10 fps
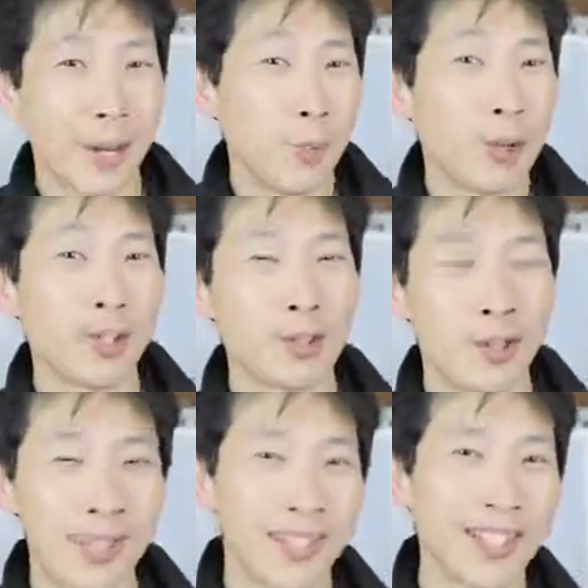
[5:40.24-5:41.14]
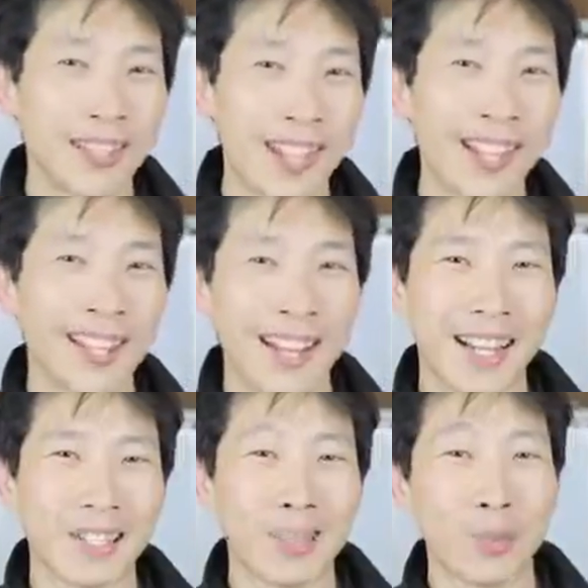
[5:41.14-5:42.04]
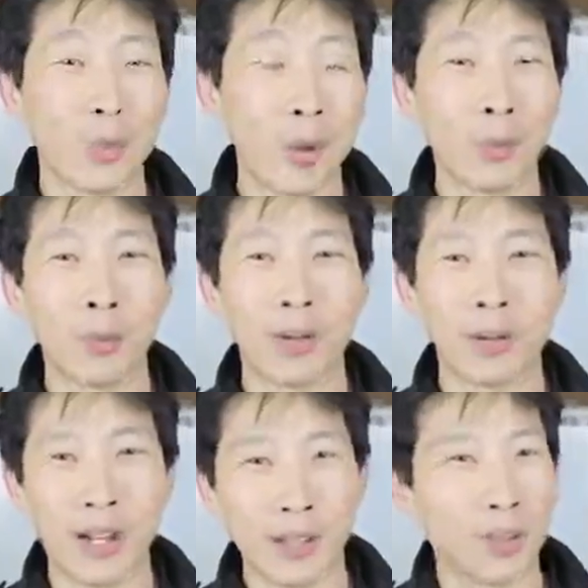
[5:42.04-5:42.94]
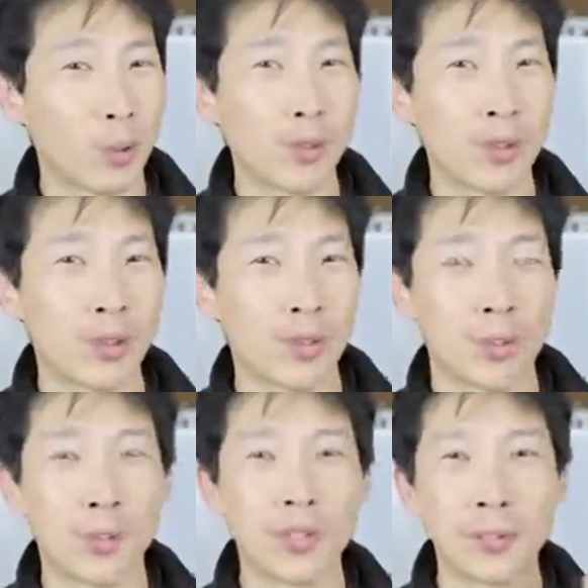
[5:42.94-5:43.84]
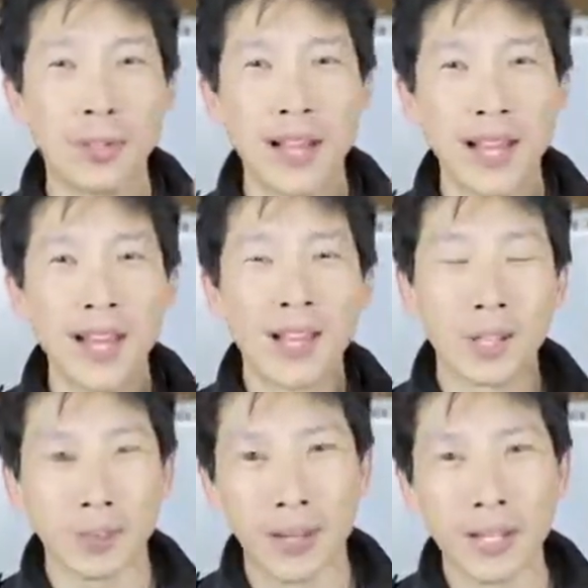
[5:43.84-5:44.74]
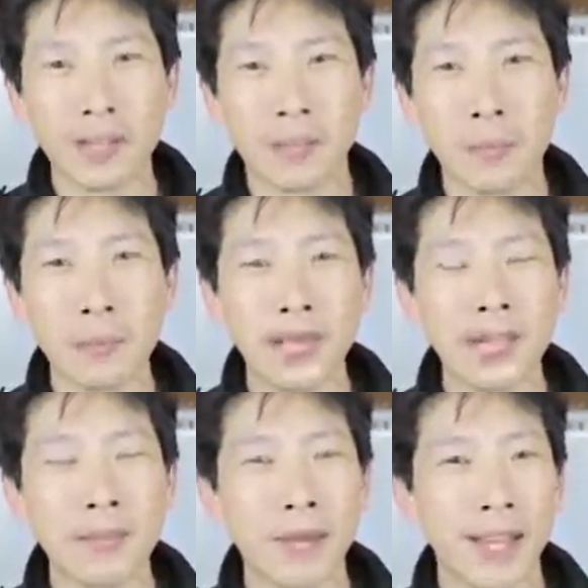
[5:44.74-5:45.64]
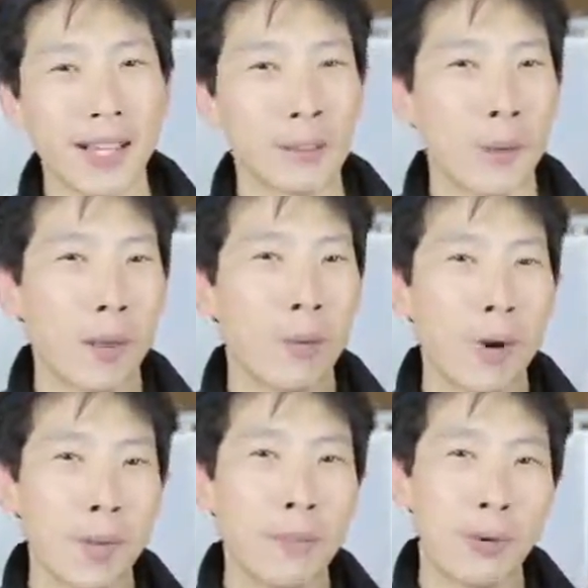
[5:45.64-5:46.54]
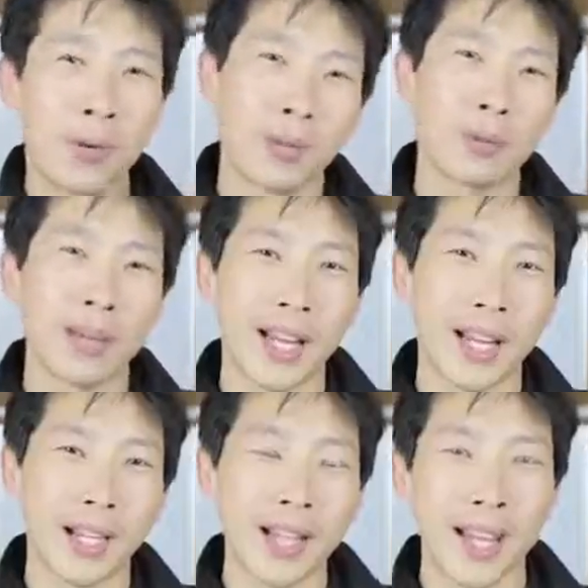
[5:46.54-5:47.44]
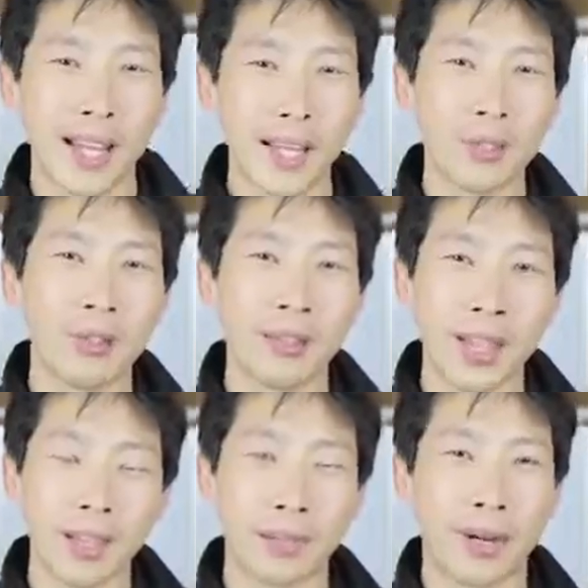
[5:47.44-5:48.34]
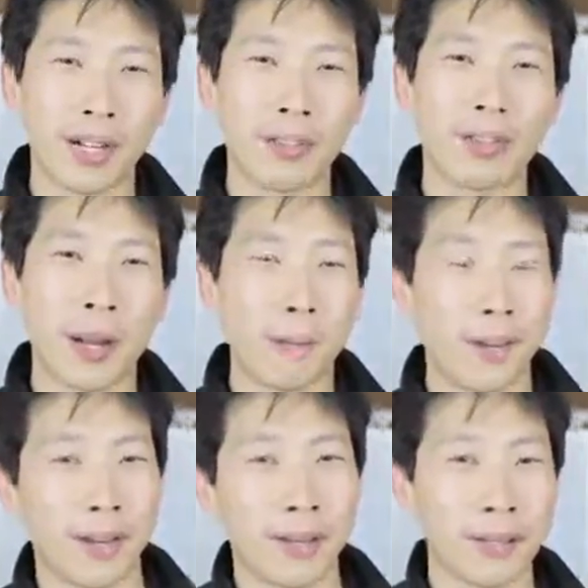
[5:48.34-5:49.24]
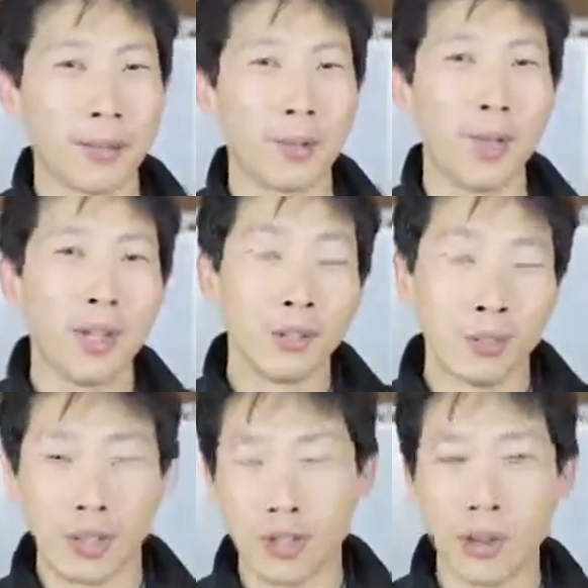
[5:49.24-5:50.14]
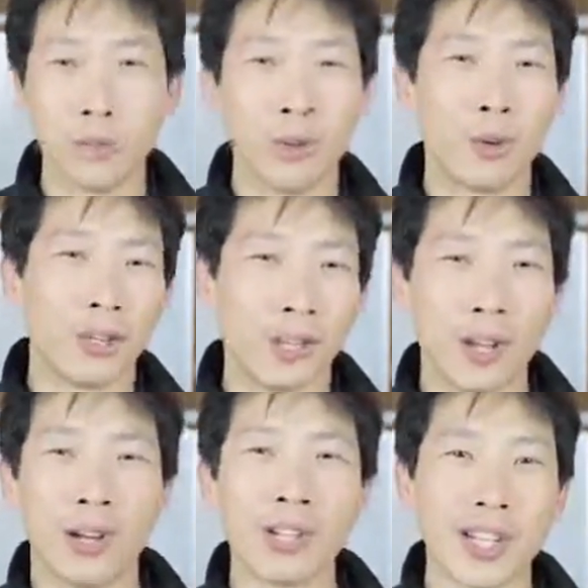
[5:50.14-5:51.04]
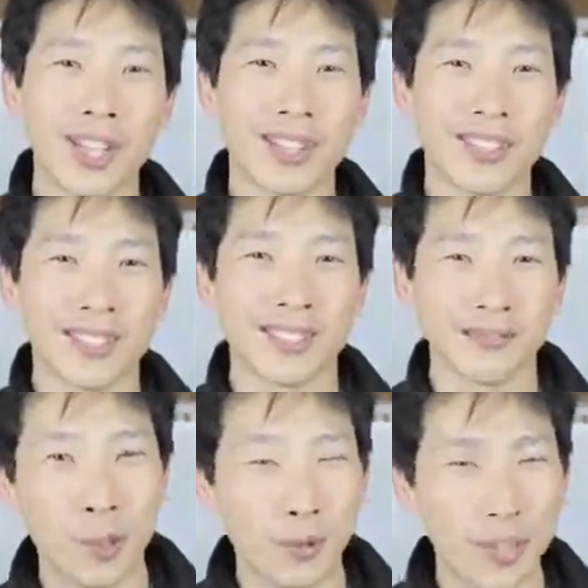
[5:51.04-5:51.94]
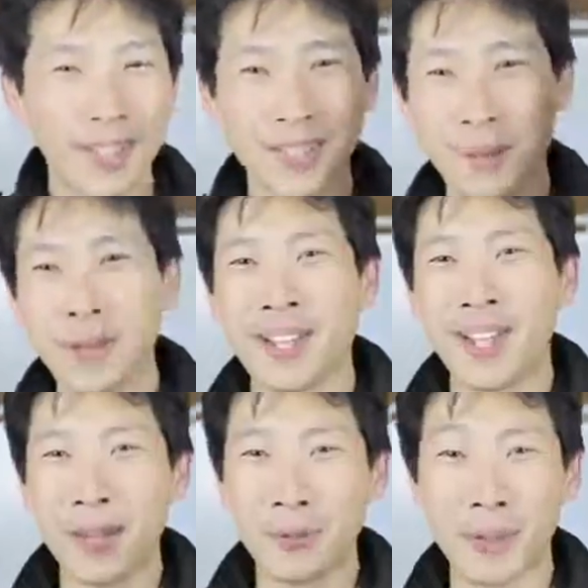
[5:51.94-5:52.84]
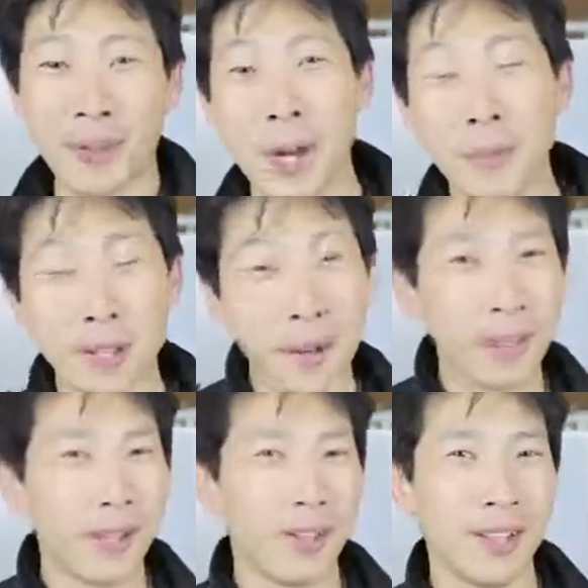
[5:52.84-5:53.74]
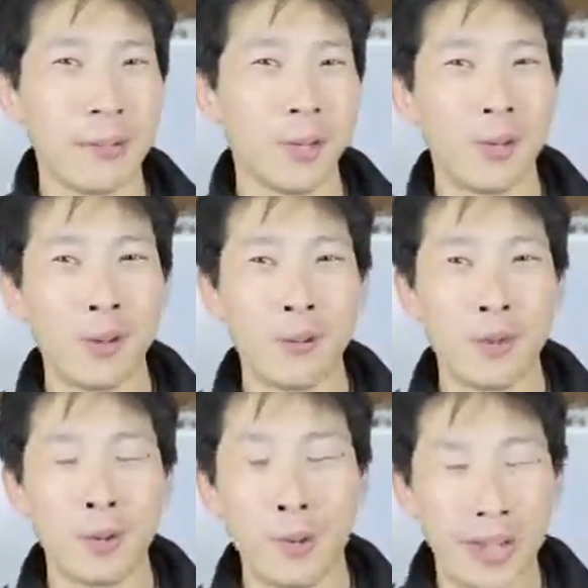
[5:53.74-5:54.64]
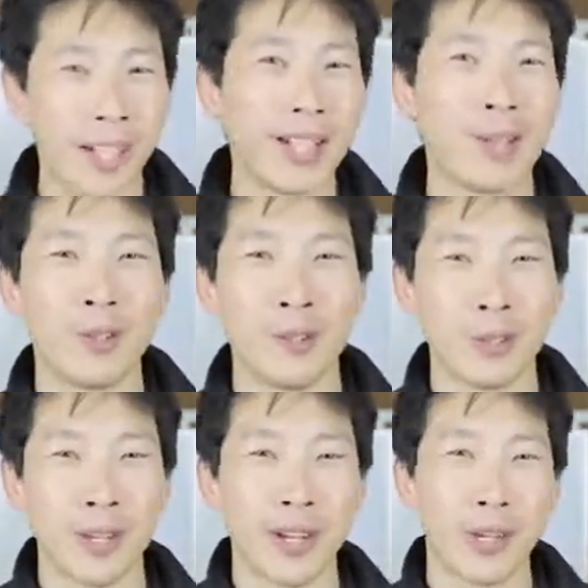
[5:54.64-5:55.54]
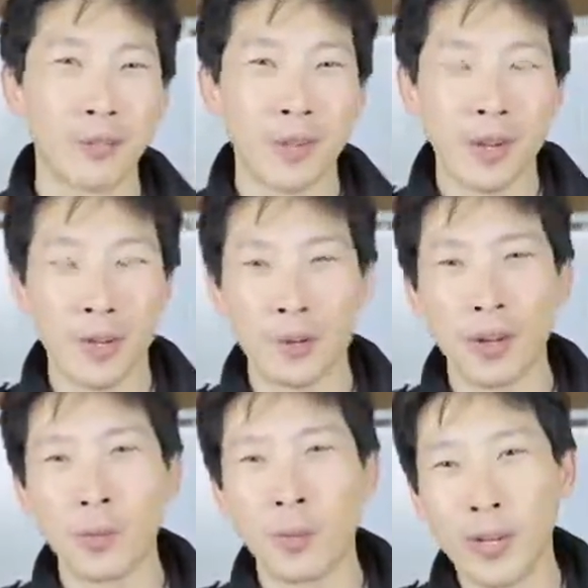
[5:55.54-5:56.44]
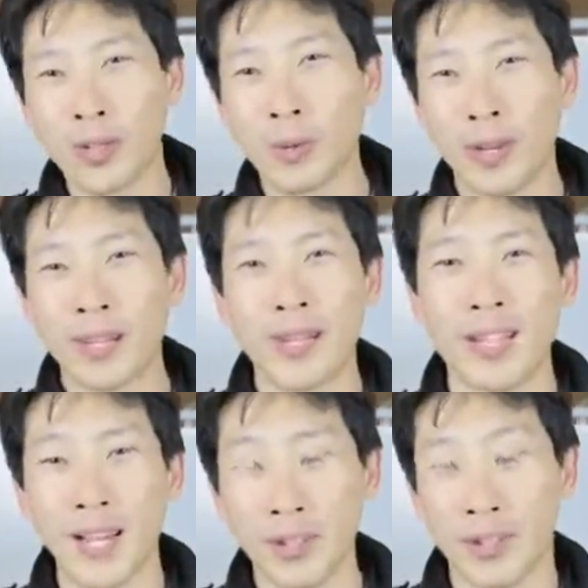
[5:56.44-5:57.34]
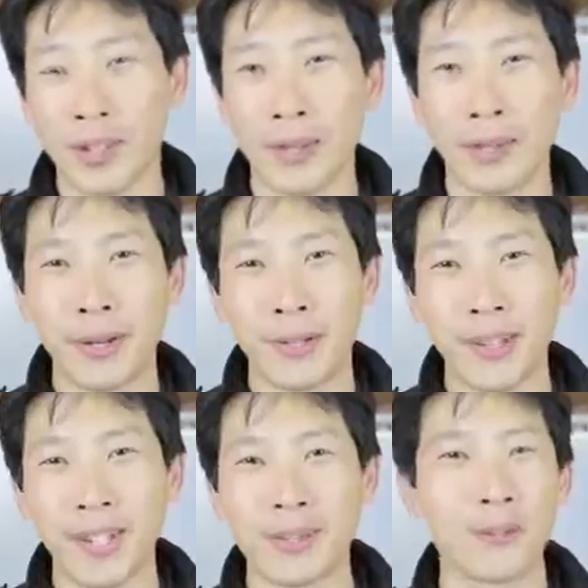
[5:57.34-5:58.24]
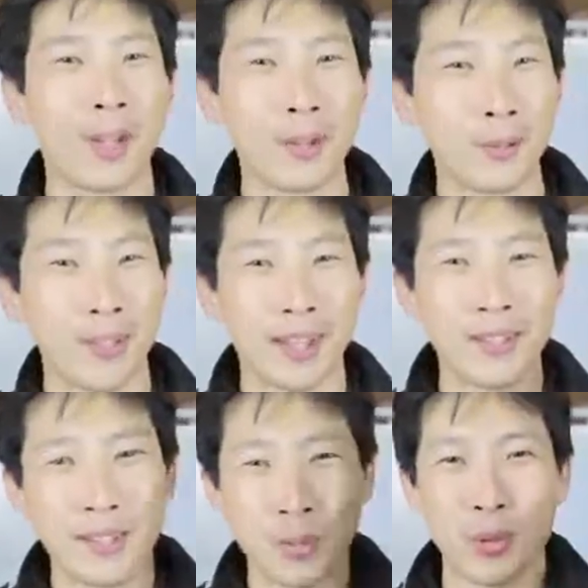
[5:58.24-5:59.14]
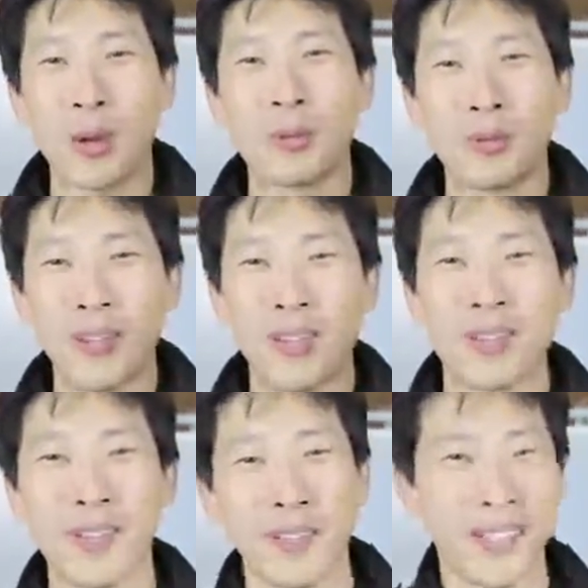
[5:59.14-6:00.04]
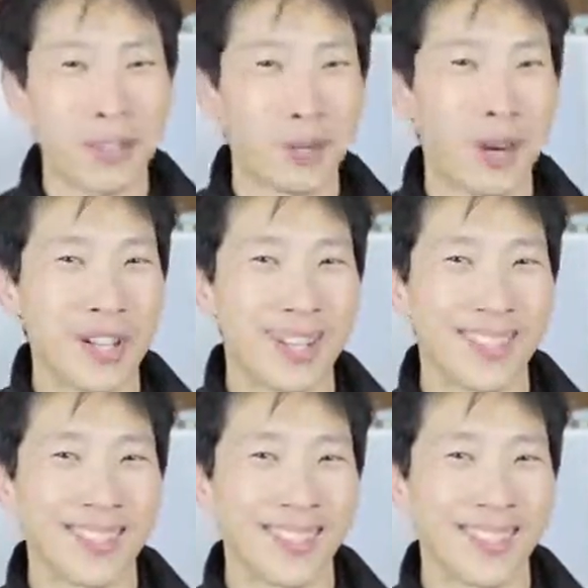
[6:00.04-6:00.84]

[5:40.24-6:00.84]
I hope you enjoyed this little egg analysis. Remember, when you're at the grocery store, multiply the price of the medium eggs by 1.38, and then you'll get the price to compare it to the jumbo or the large eggs. Don't forget to give me a like over here, comment down below. Let me know if you already know this trick of knowing which one is actually the better deal. And don't forget to subscribe over here. Thanks for watching.